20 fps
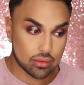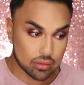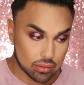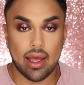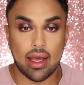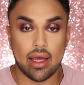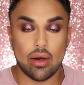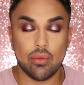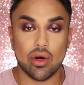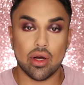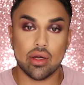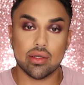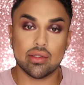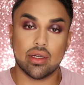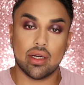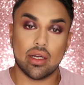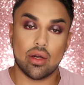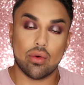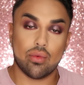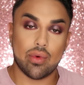And we're also
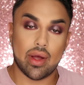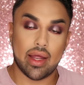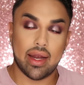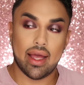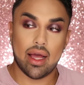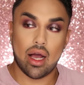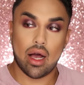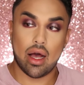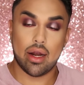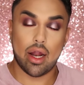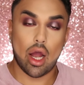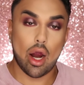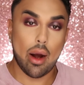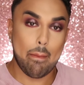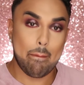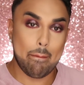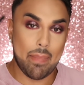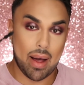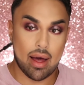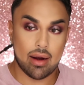gonna run it on our
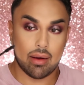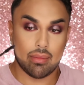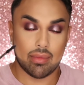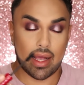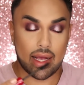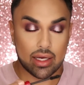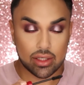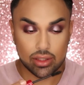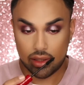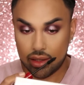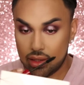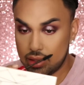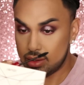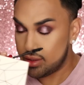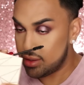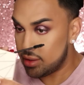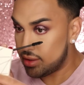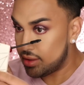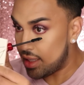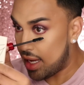bottom
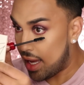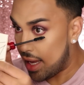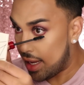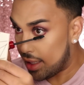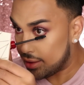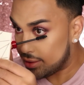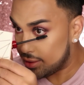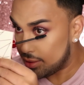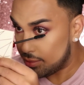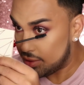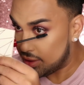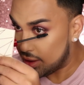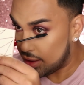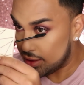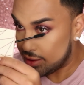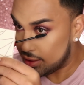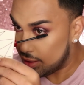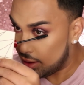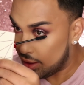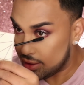lashes just to add some
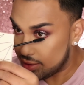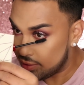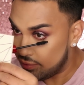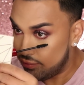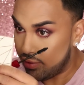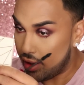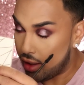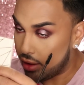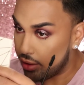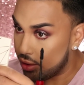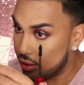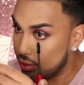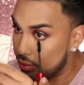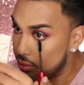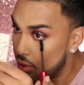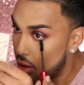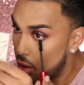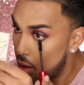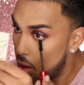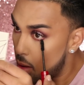density and some
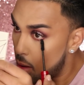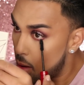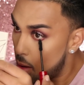volume.